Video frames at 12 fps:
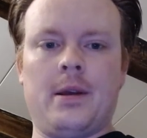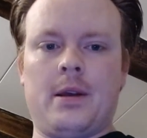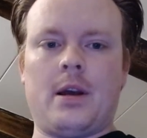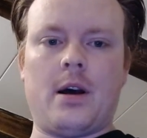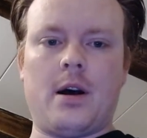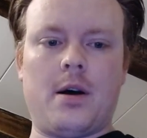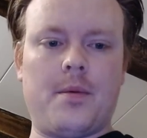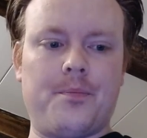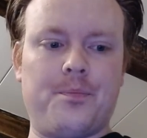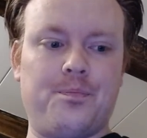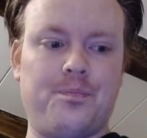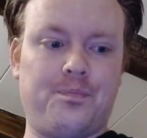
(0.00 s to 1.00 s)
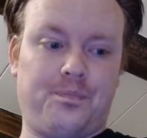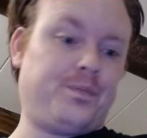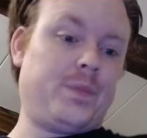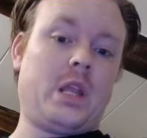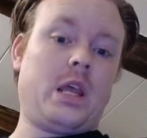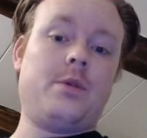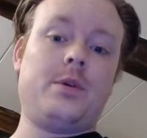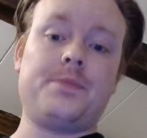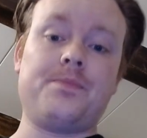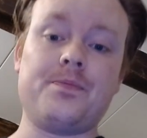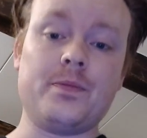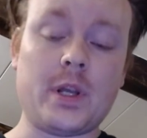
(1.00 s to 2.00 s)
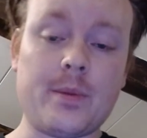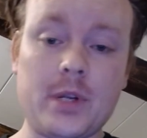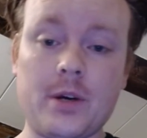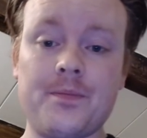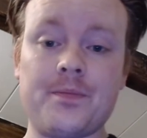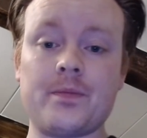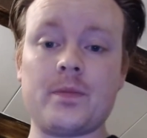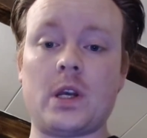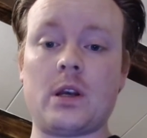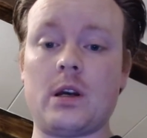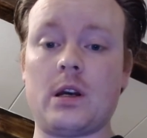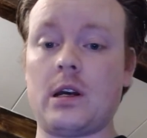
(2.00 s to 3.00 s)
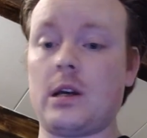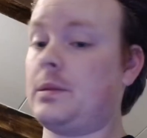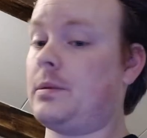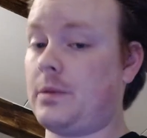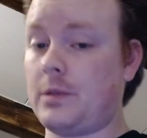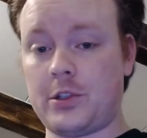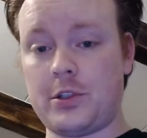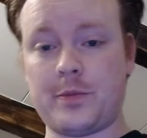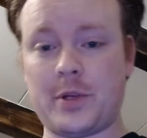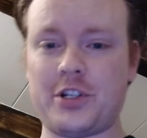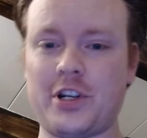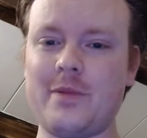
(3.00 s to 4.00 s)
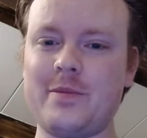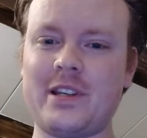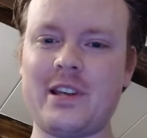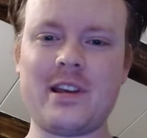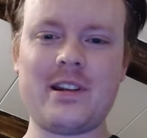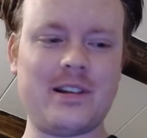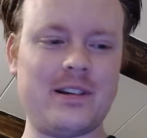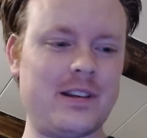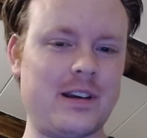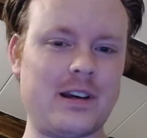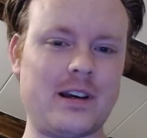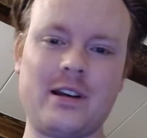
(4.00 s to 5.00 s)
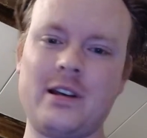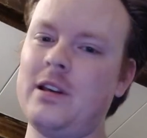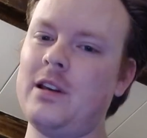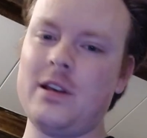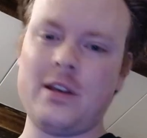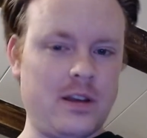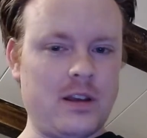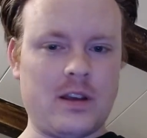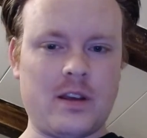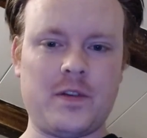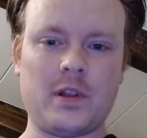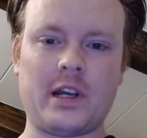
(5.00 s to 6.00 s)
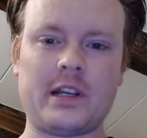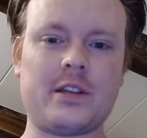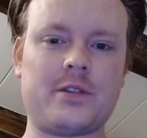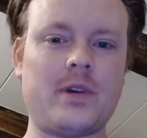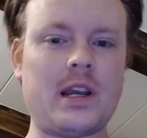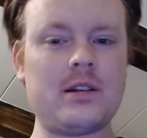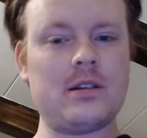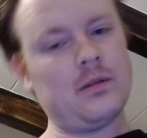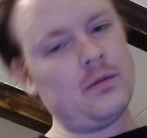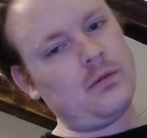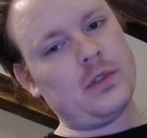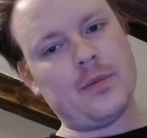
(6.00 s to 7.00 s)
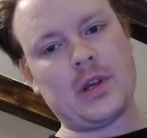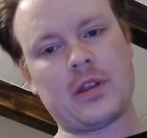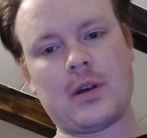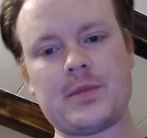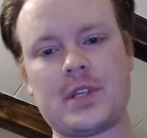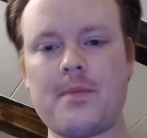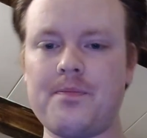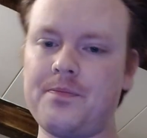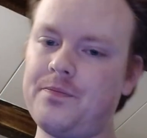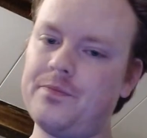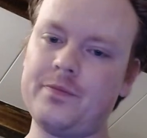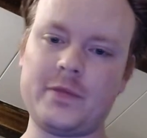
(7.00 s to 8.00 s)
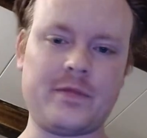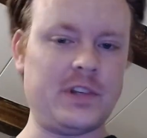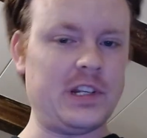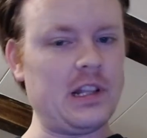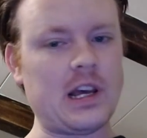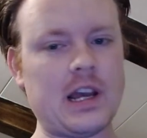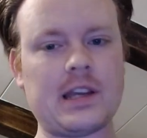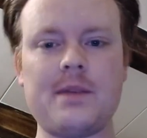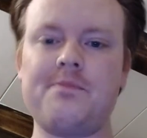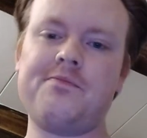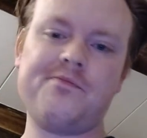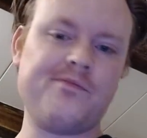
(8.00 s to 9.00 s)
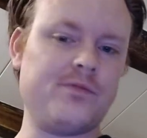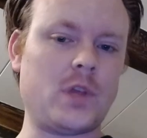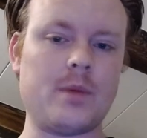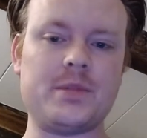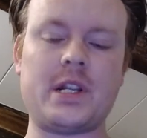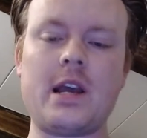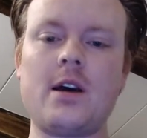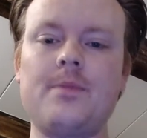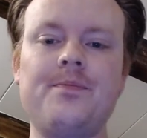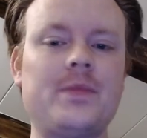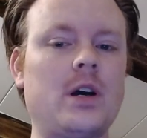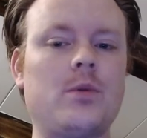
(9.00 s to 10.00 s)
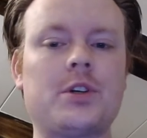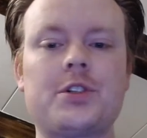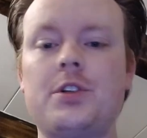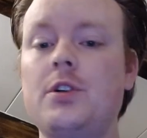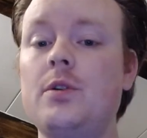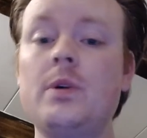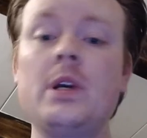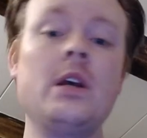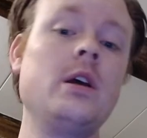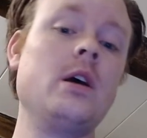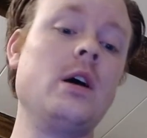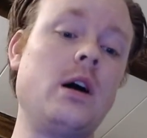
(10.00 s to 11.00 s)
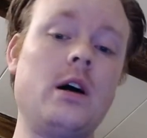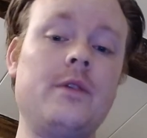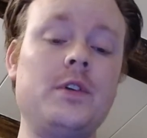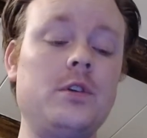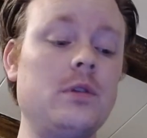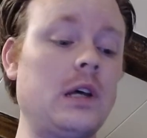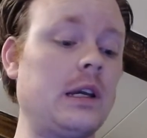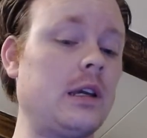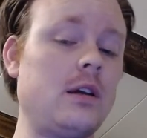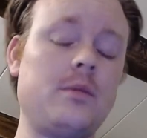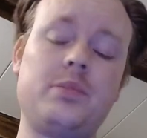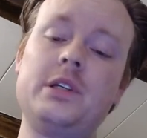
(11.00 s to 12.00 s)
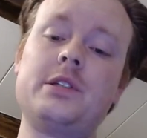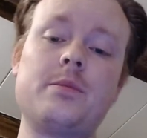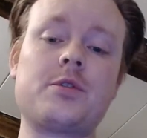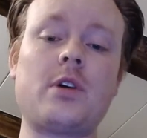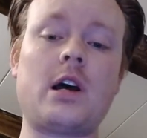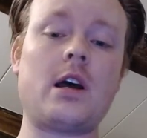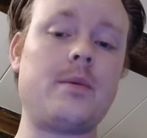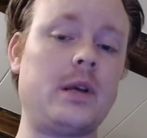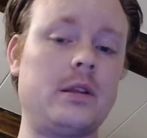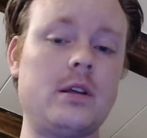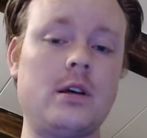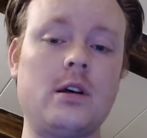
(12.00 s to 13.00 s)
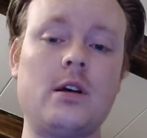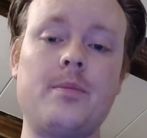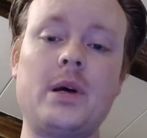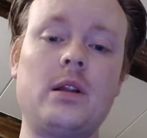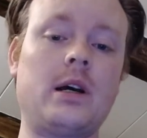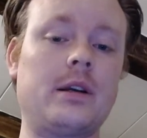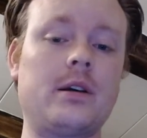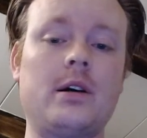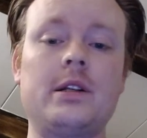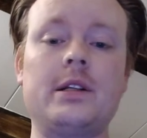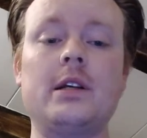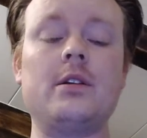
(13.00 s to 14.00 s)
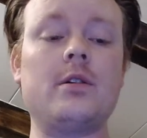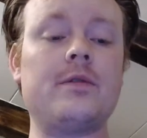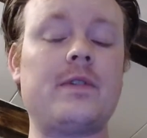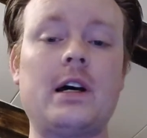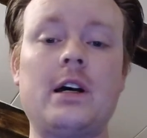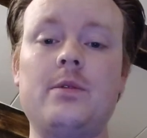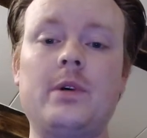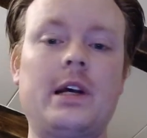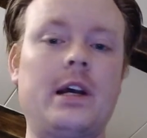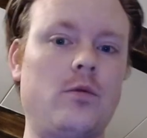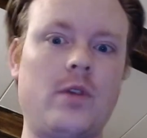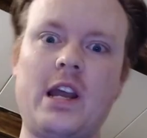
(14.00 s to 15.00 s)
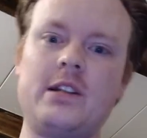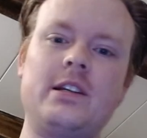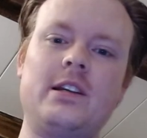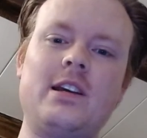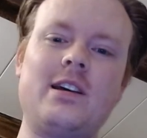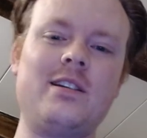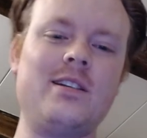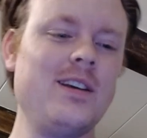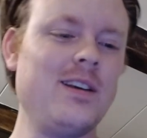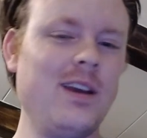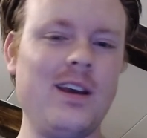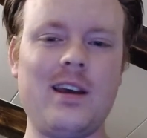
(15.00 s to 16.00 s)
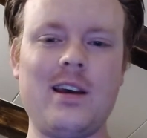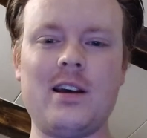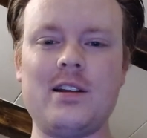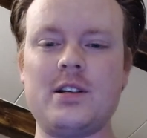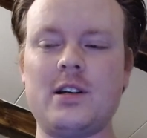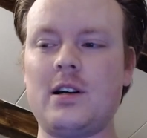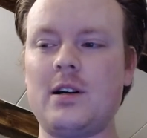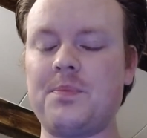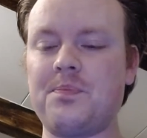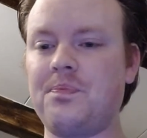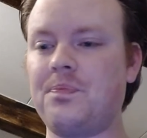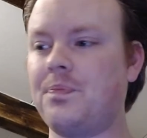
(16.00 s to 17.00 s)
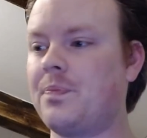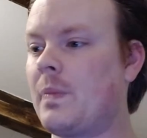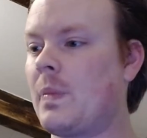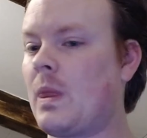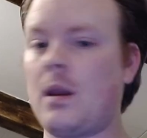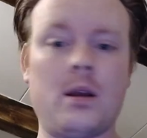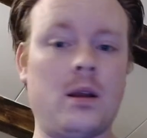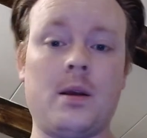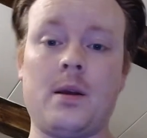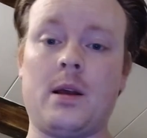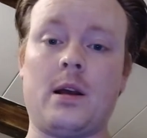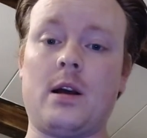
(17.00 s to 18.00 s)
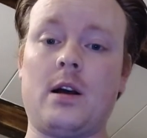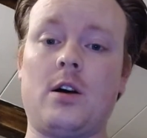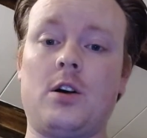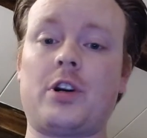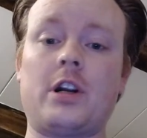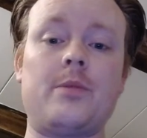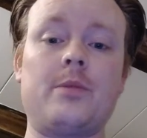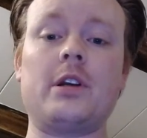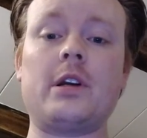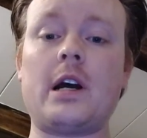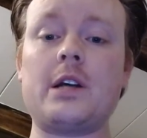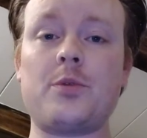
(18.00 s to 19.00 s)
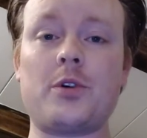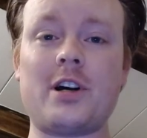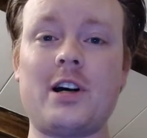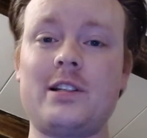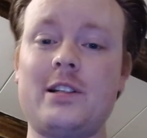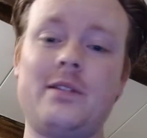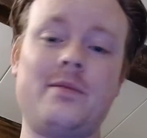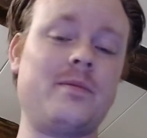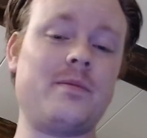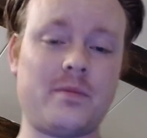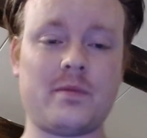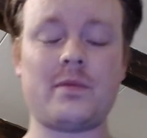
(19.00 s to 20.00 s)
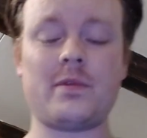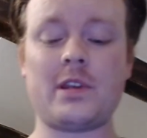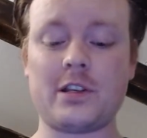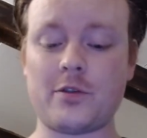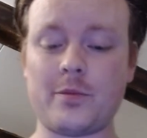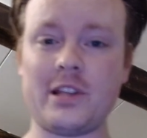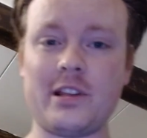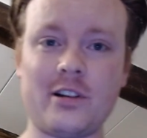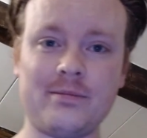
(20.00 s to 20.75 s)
Um, anyways, let me know. Uh, this has been James again, and uh, if you like this rant, give me a thumbs up. If you didn't like it, thumbs down. That works too. Uh, if you do like it, please subscribe, hit the bell icon to get notified when I rant again, and um, I'll try to bring you guys more content. Thanks for being there.